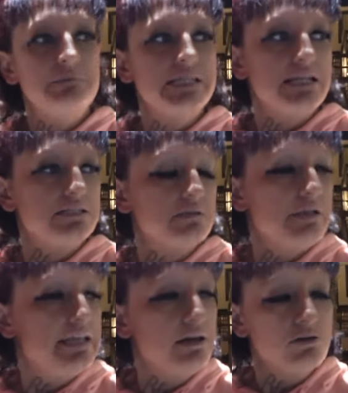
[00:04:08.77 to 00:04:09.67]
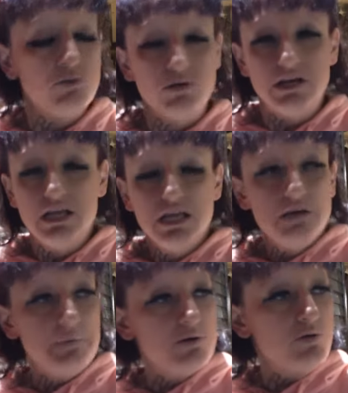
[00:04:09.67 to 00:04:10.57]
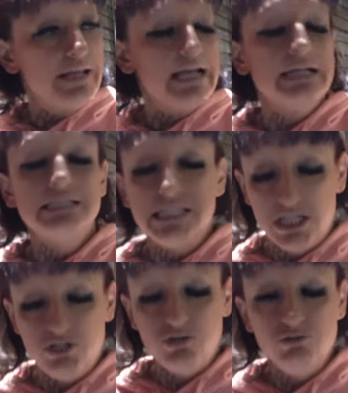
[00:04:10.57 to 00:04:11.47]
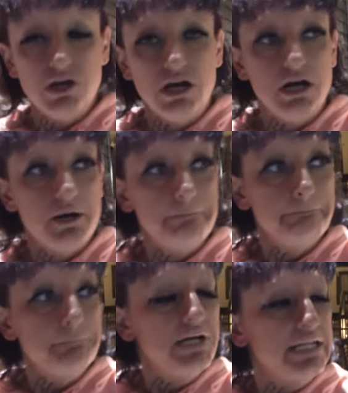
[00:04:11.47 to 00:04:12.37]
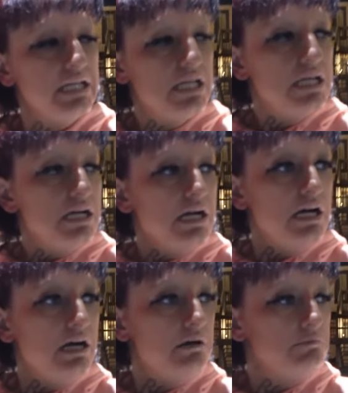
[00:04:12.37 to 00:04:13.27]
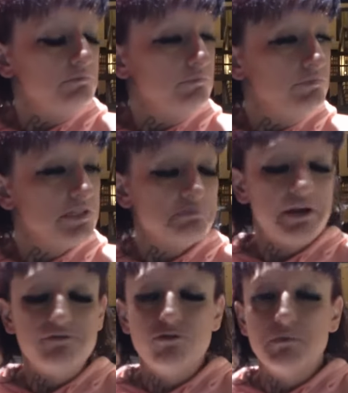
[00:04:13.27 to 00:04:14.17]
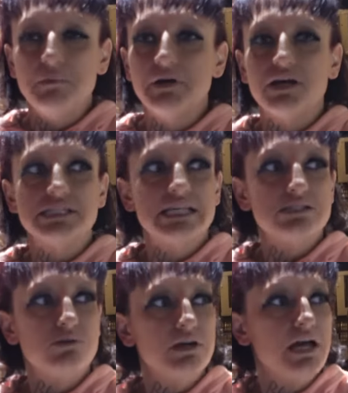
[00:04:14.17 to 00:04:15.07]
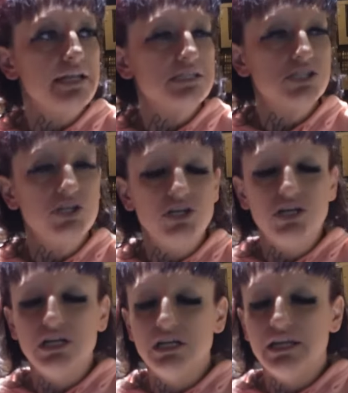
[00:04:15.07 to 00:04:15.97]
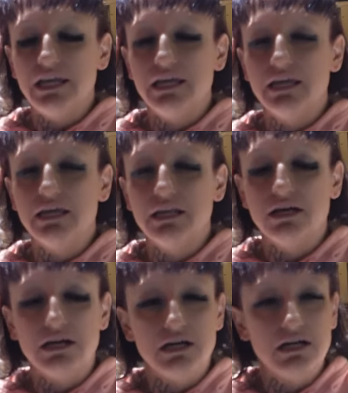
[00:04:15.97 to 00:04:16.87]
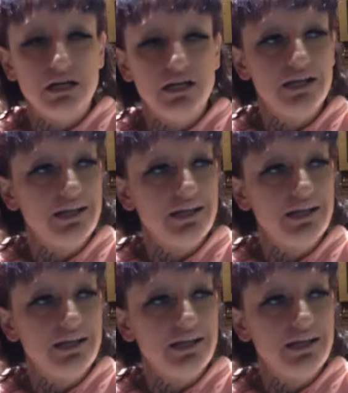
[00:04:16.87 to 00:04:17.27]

me tell y'all something. I didn't go to court. My court date got continued, mm-hmm. um, but um, just pray for me because guess what? God is good, and uh,